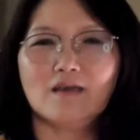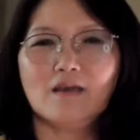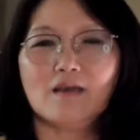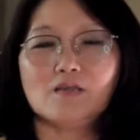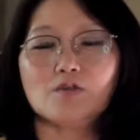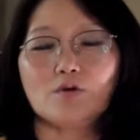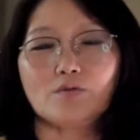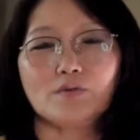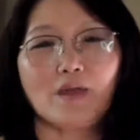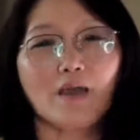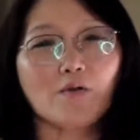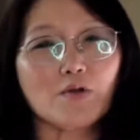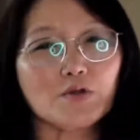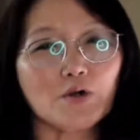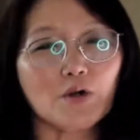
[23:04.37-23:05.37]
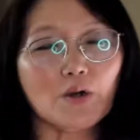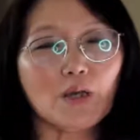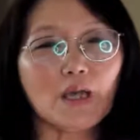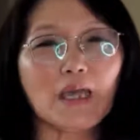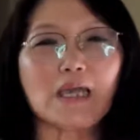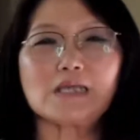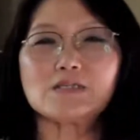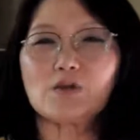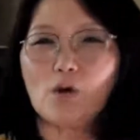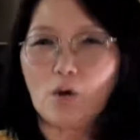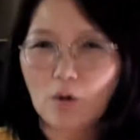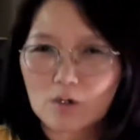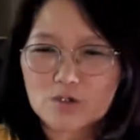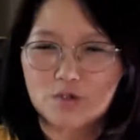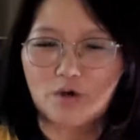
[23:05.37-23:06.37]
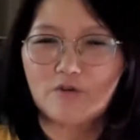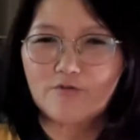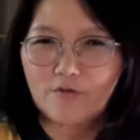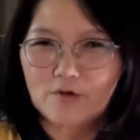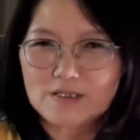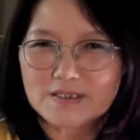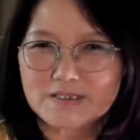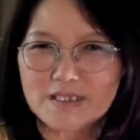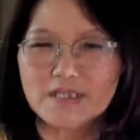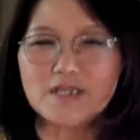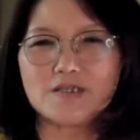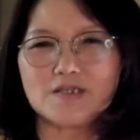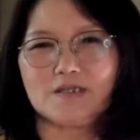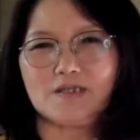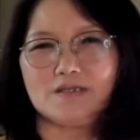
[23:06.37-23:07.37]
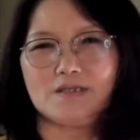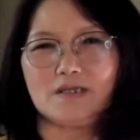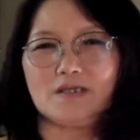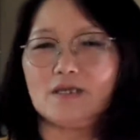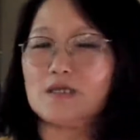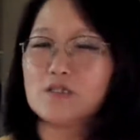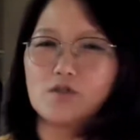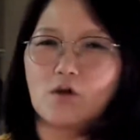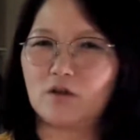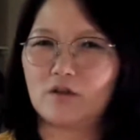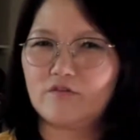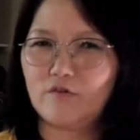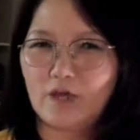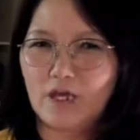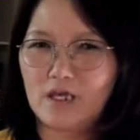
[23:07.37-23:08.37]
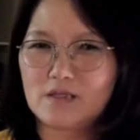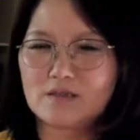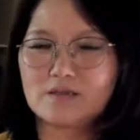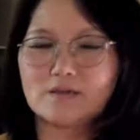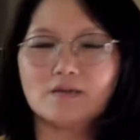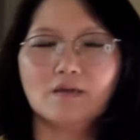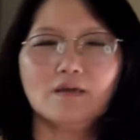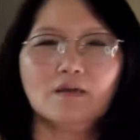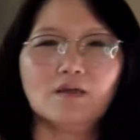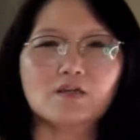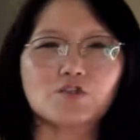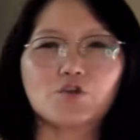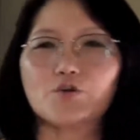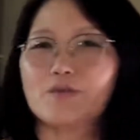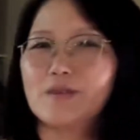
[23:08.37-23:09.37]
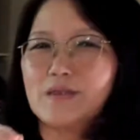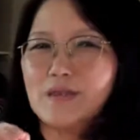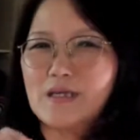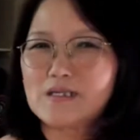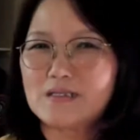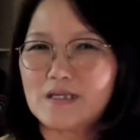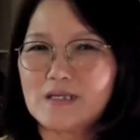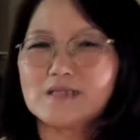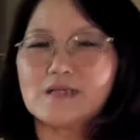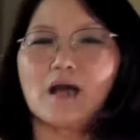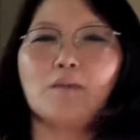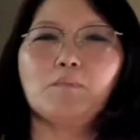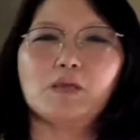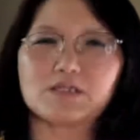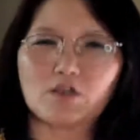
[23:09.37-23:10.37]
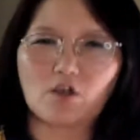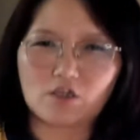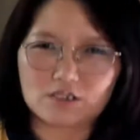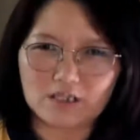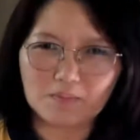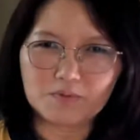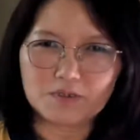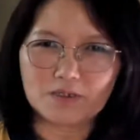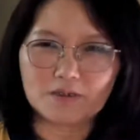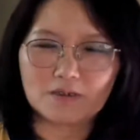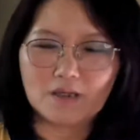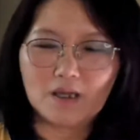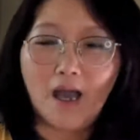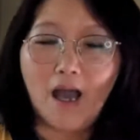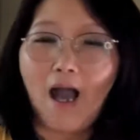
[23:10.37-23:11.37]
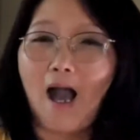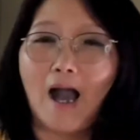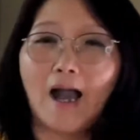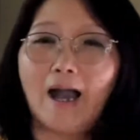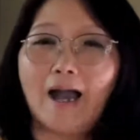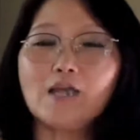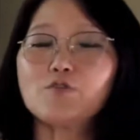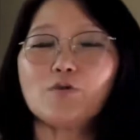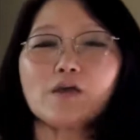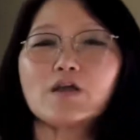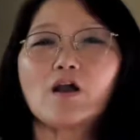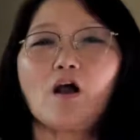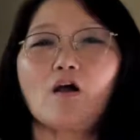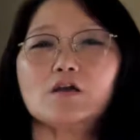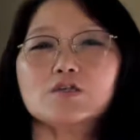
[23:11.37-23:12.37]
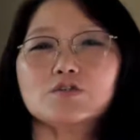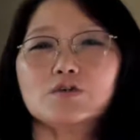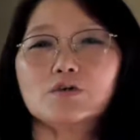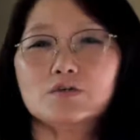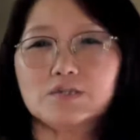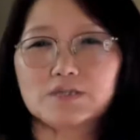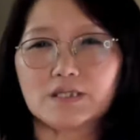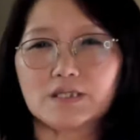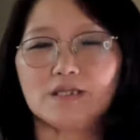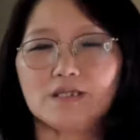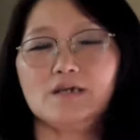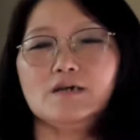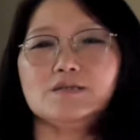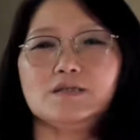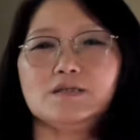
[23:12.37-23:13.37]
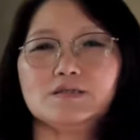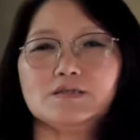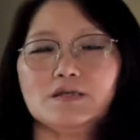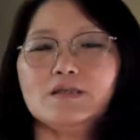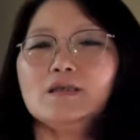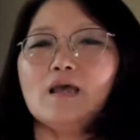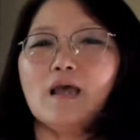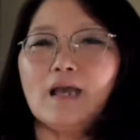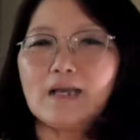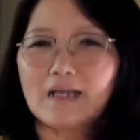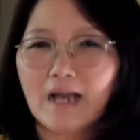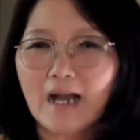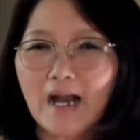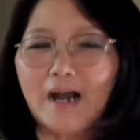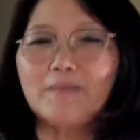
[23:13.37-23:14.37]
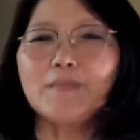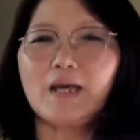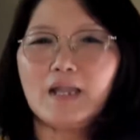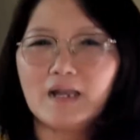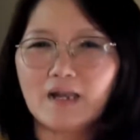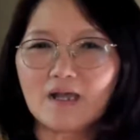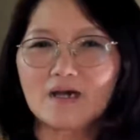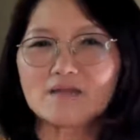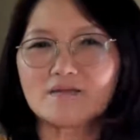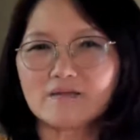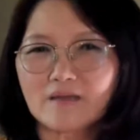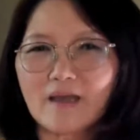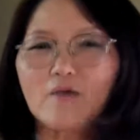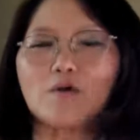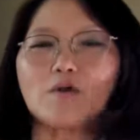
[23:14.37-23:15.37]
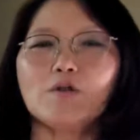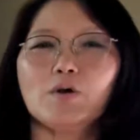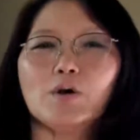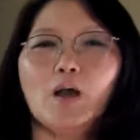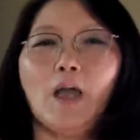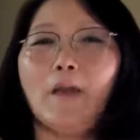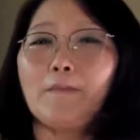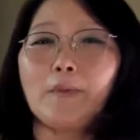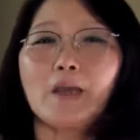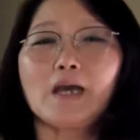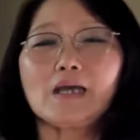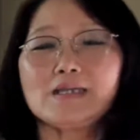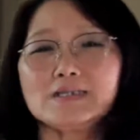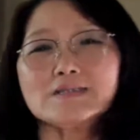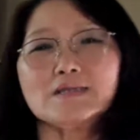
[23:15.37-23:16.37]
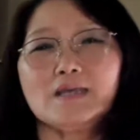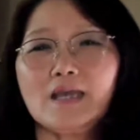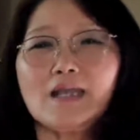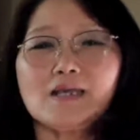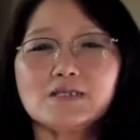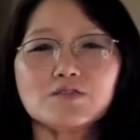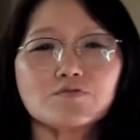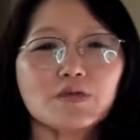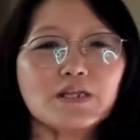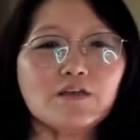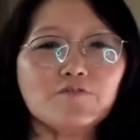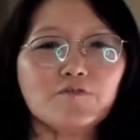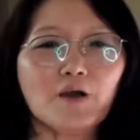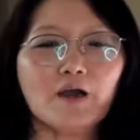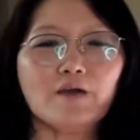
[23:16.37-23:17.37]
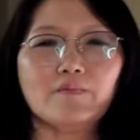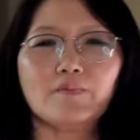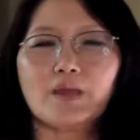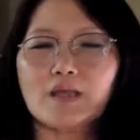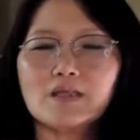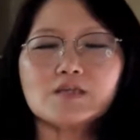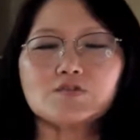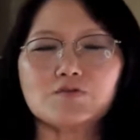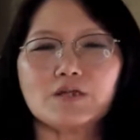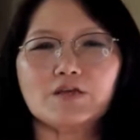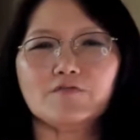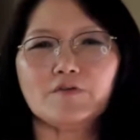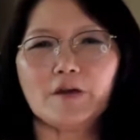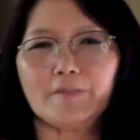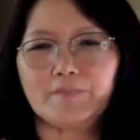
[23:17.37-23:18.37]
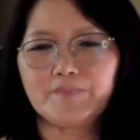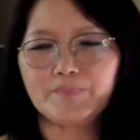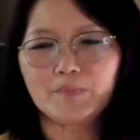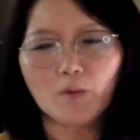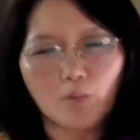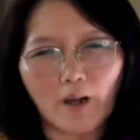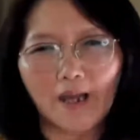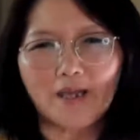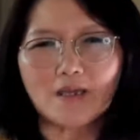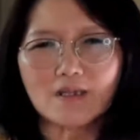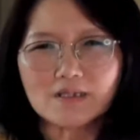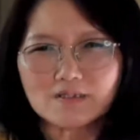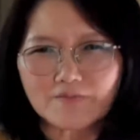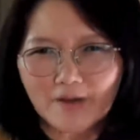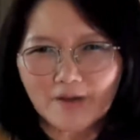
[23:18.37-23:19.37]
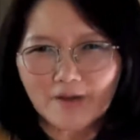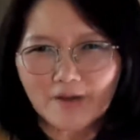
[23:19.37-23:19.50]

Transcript: So Taekwondo is also for senior citizens. It's not only for kids. So this is a misconception. I do encourage senior citizens come and learn Taekwondo because it is really fun. It is really fun. Why it is fun?